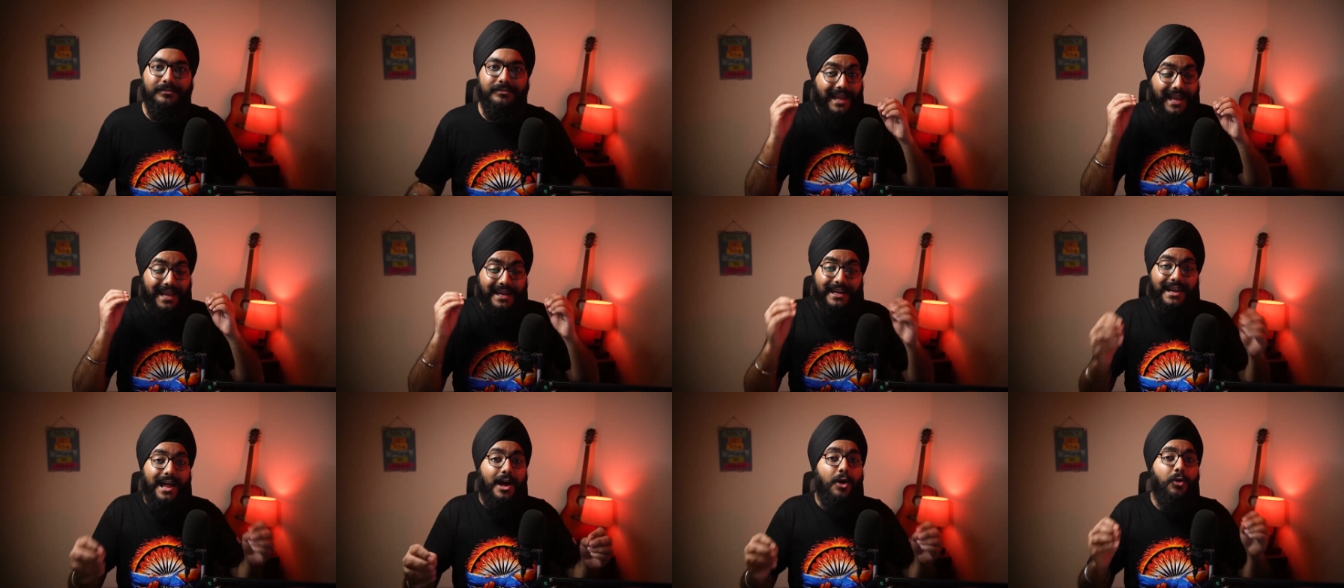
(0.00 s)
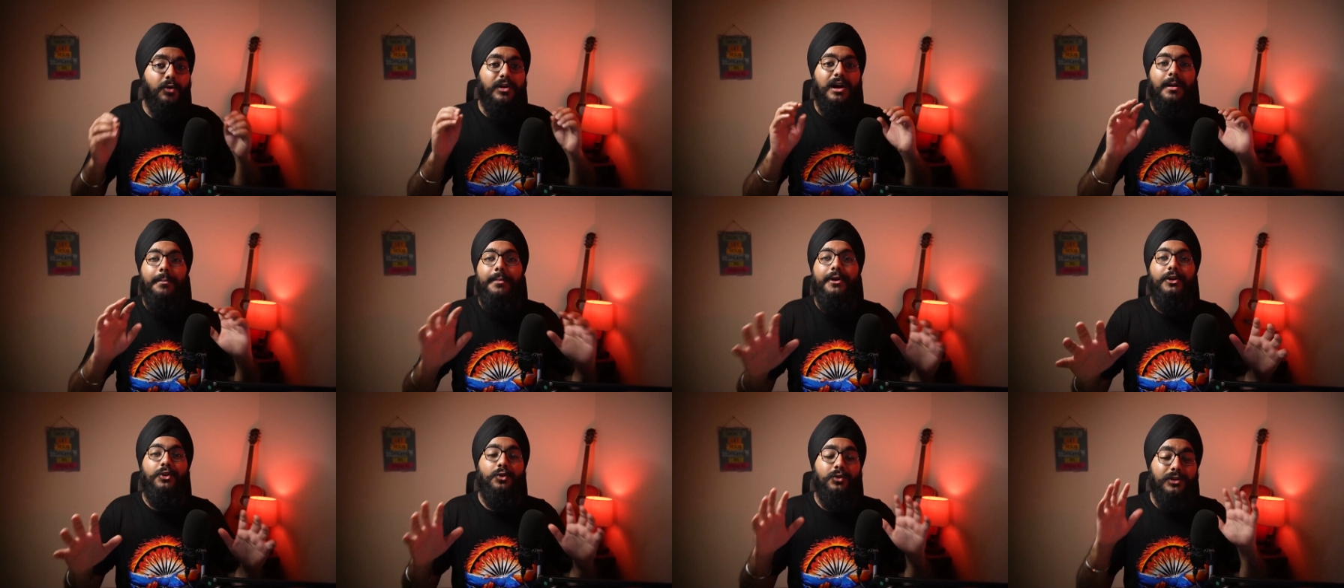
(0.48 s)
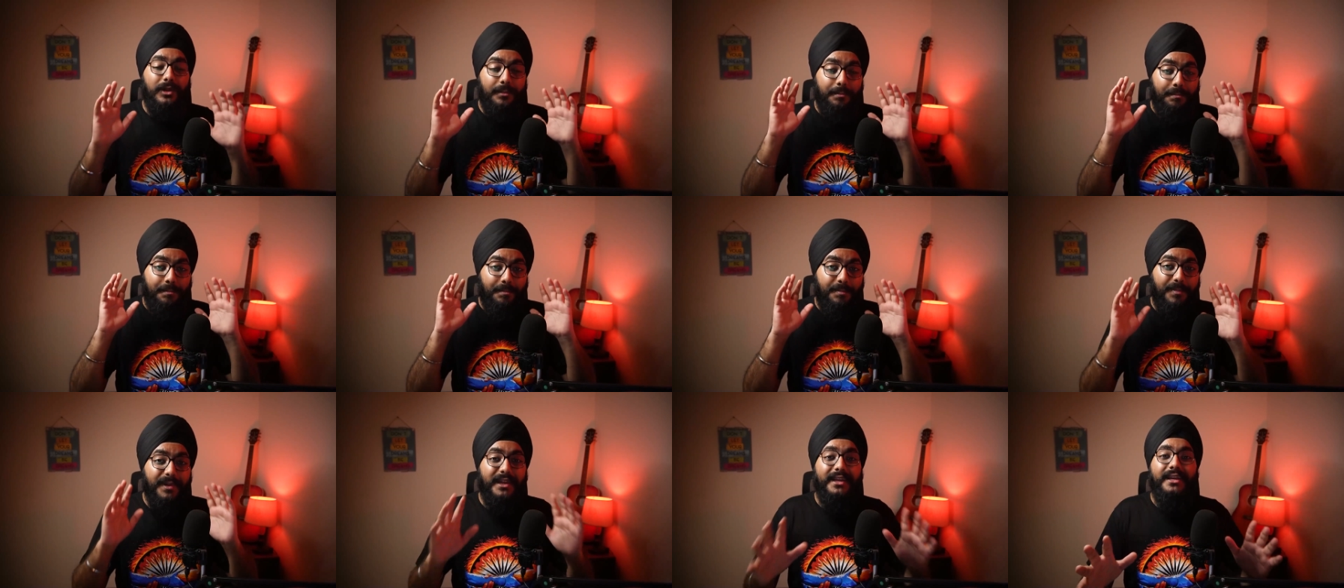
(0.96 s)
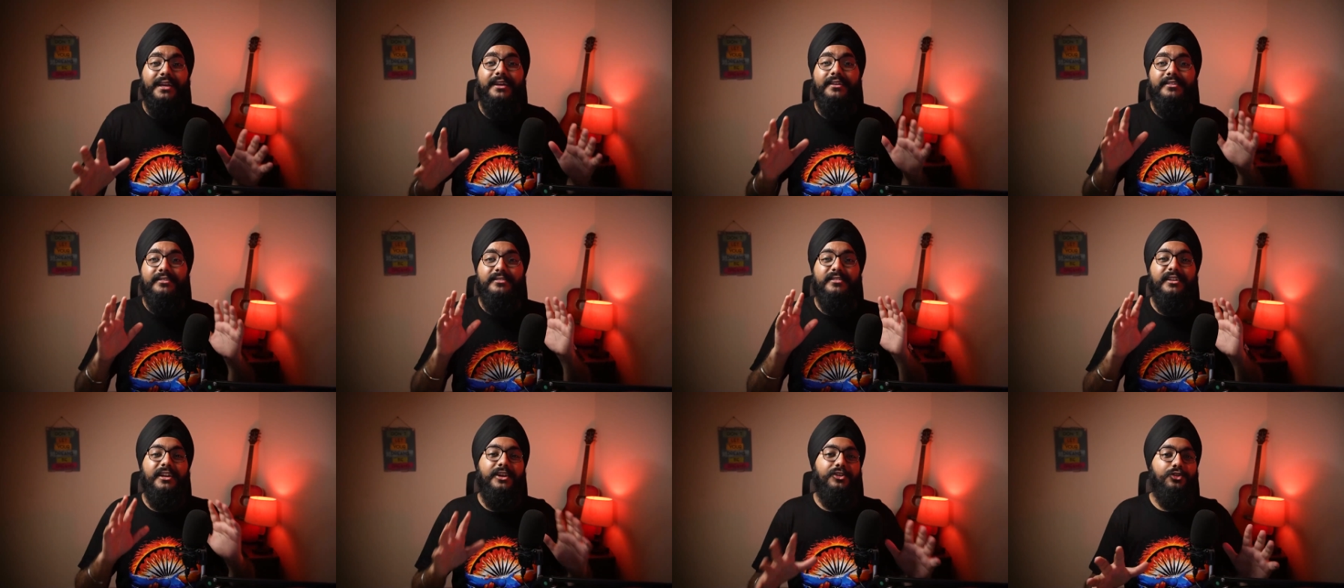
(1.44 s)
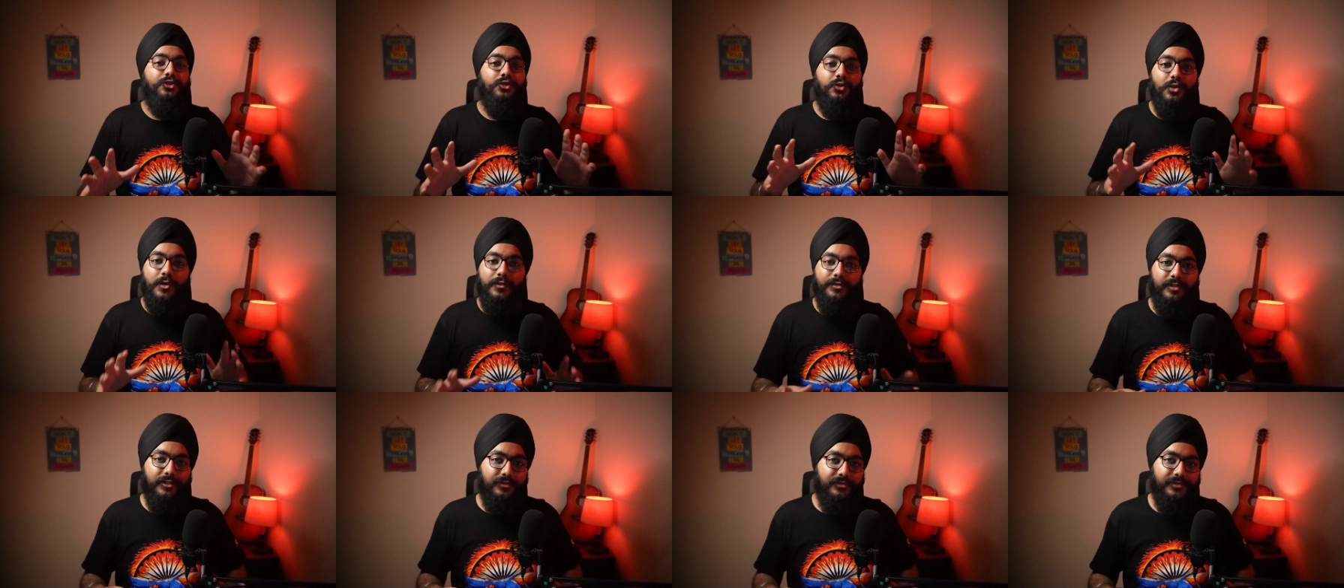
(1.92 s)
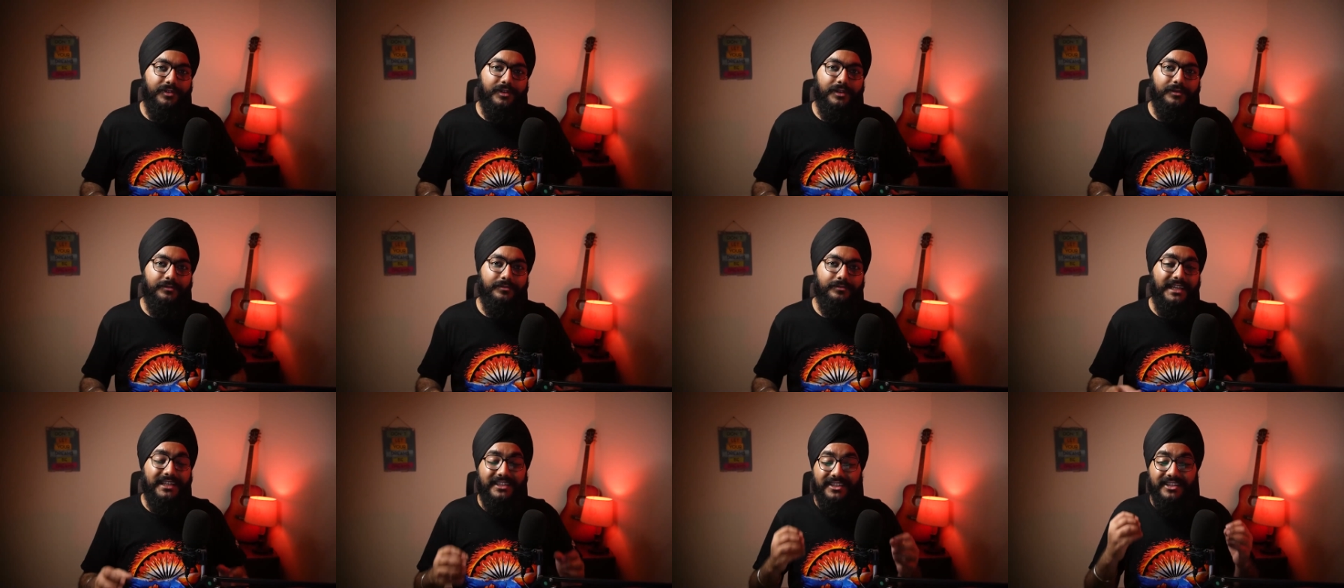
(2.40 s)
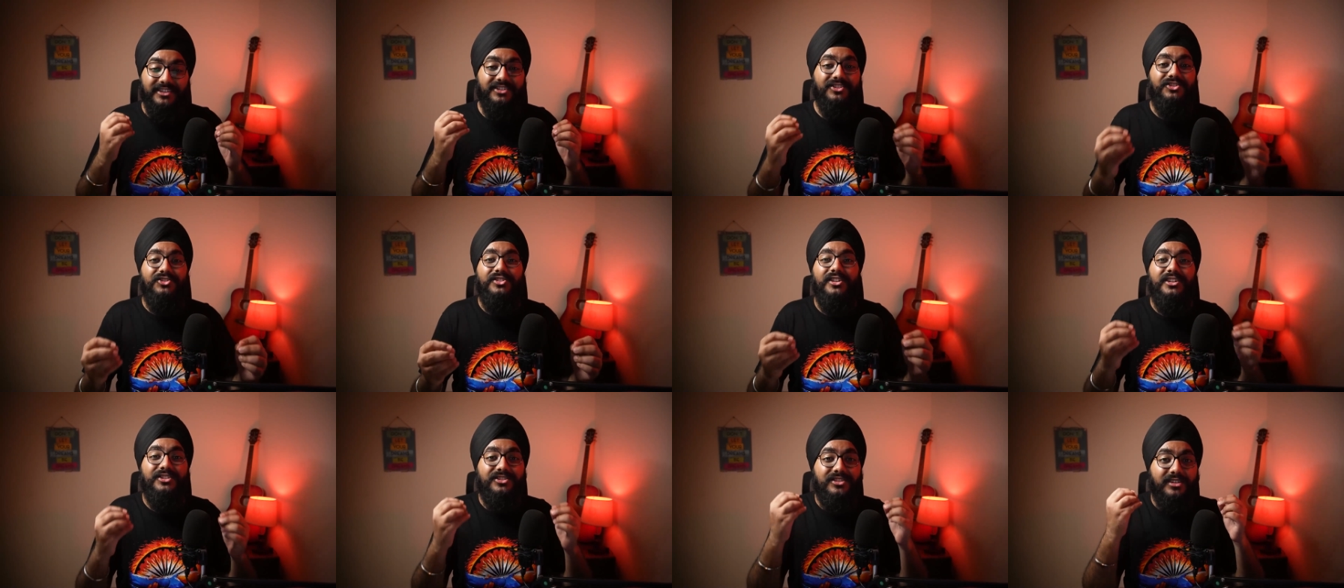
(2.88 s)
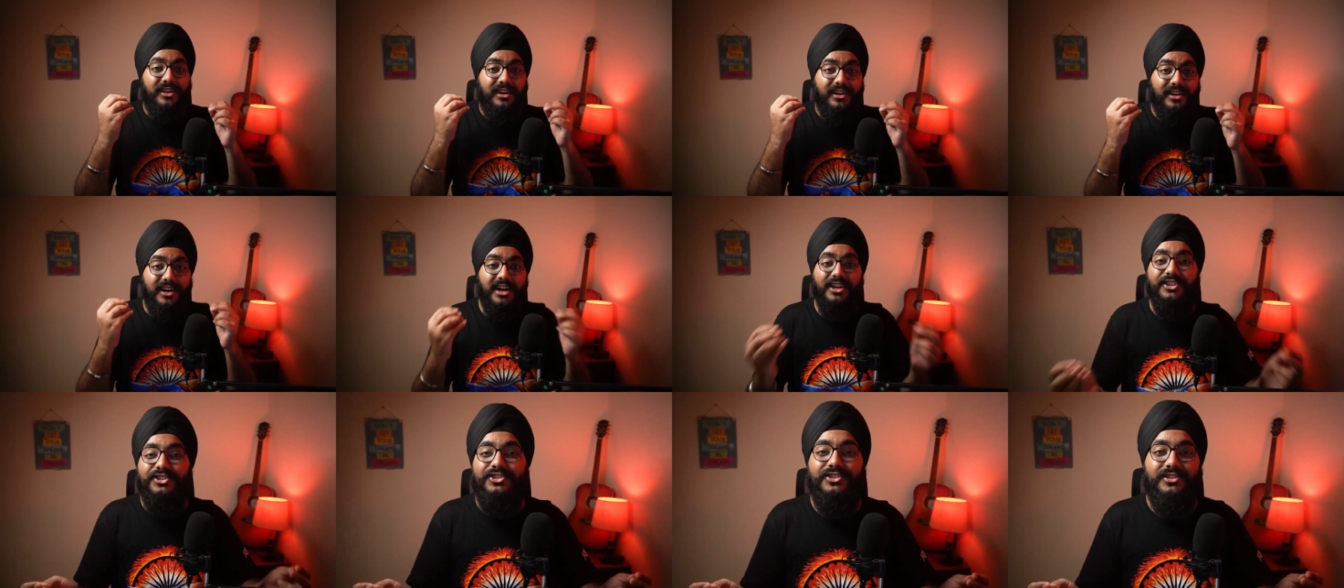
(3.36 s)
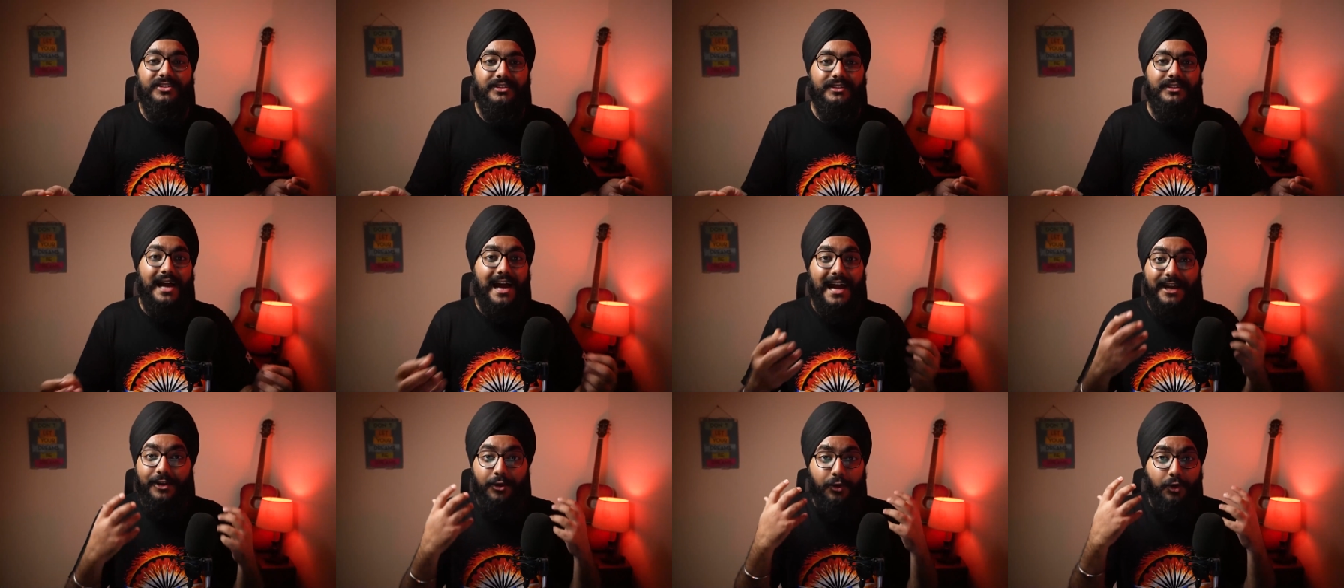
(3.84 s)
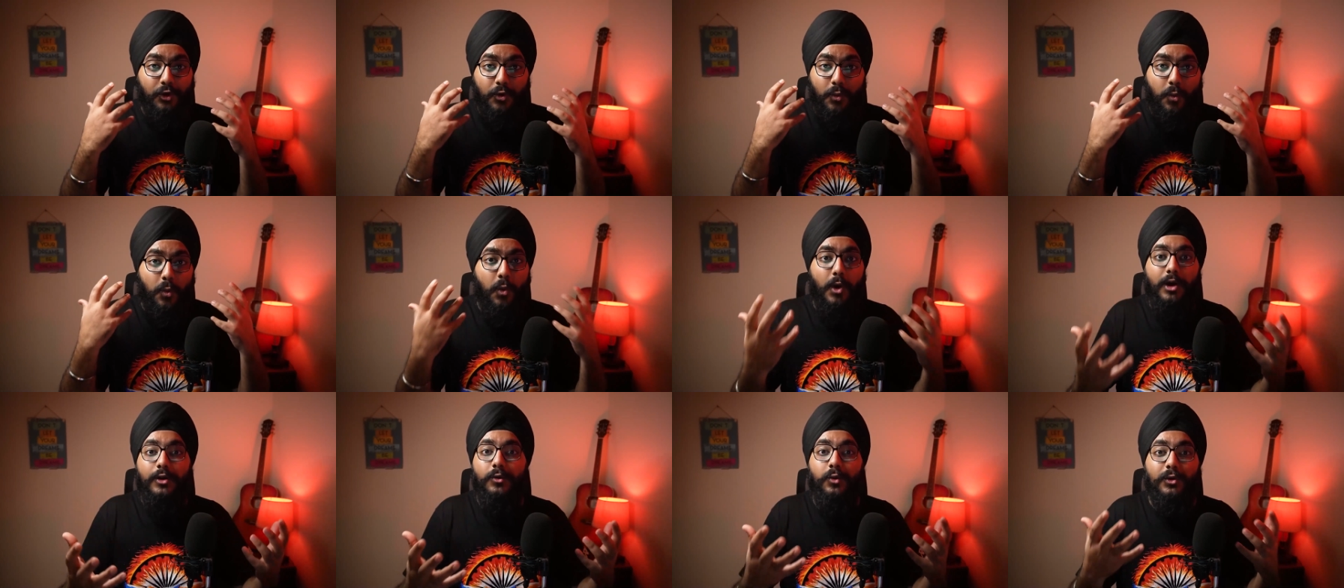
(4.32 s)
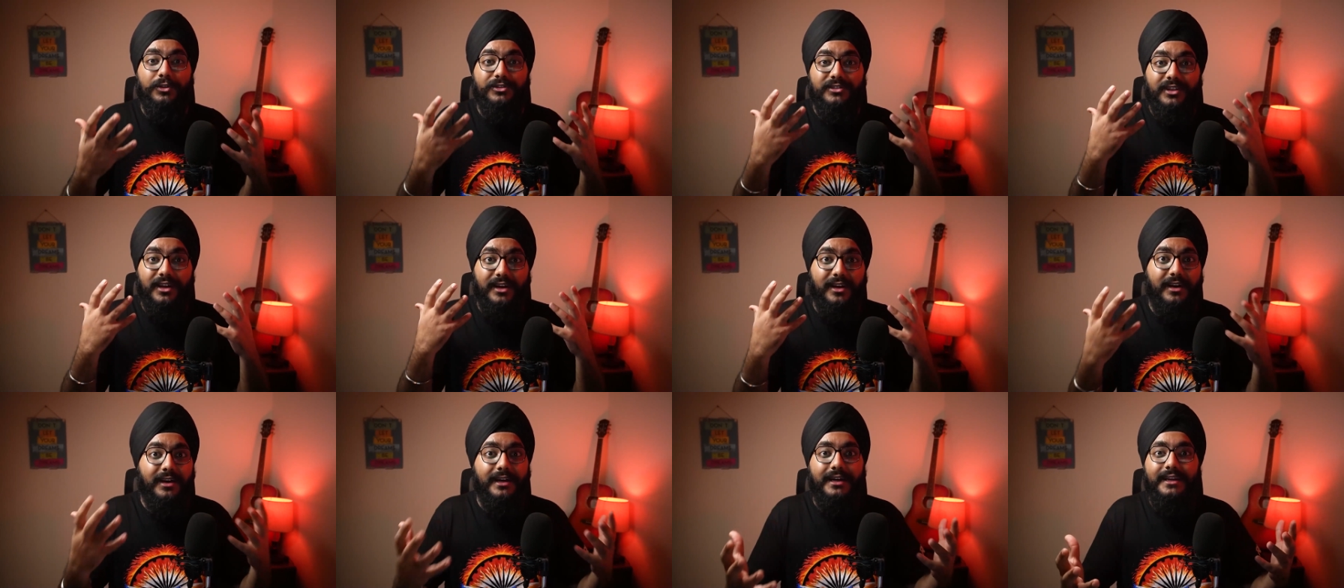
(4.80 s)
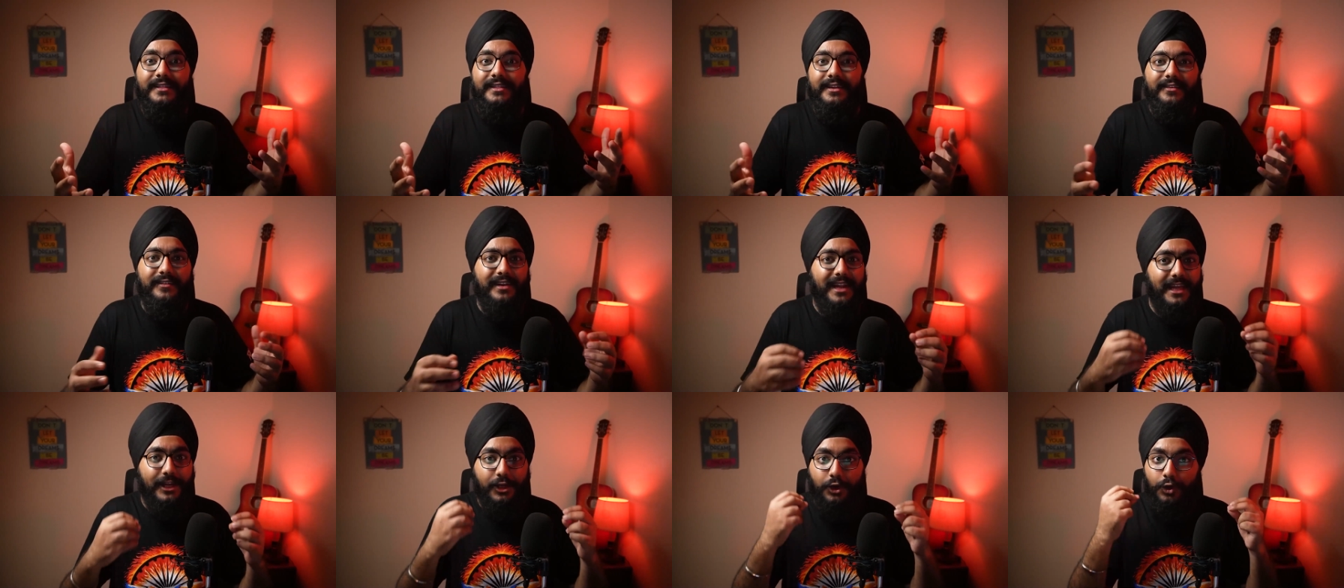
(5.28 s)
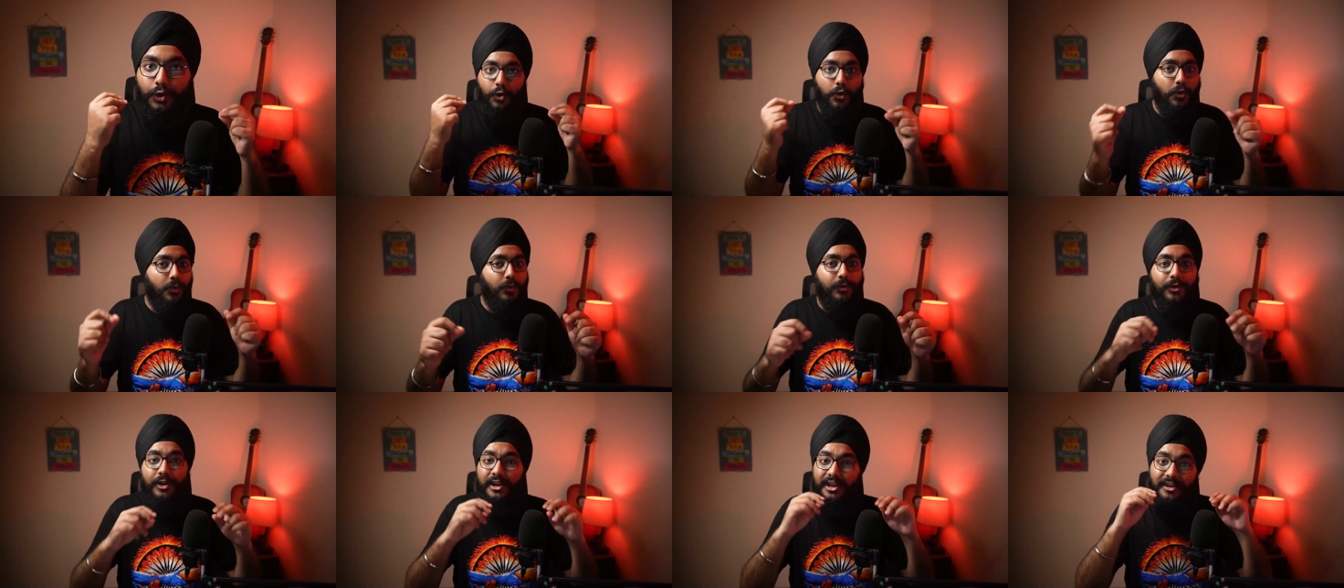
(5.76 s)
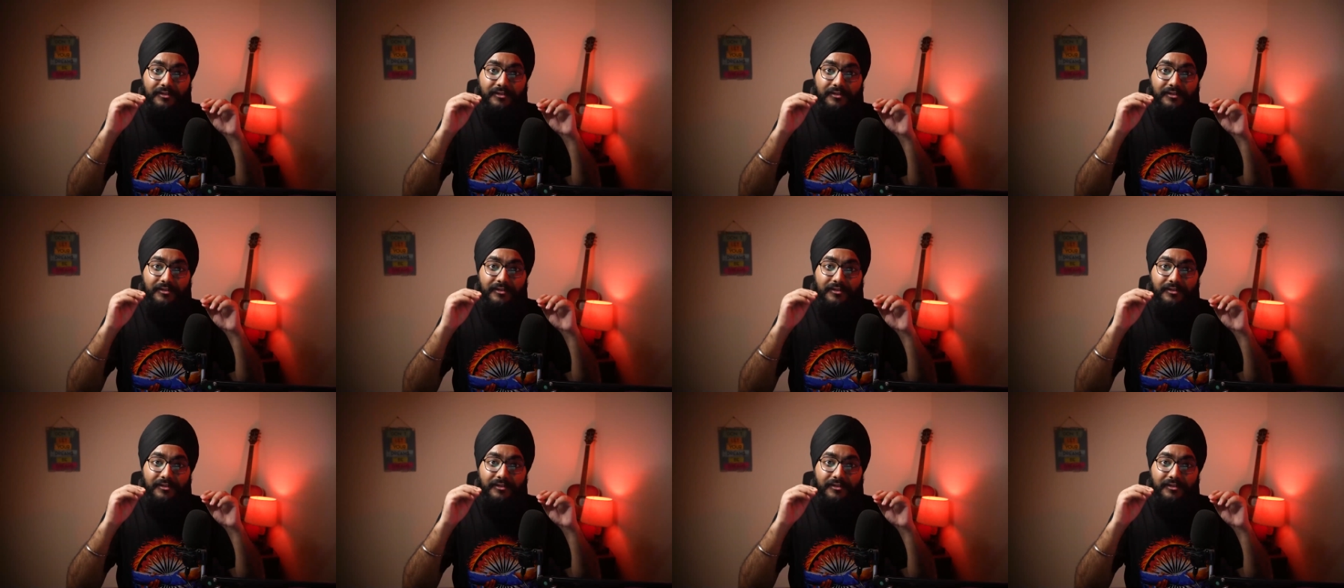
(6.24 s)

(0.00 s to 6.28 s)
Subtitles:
And now coming to the biggest issue of the film, it is just rushed. I don't know what was the hurry. They were like, no,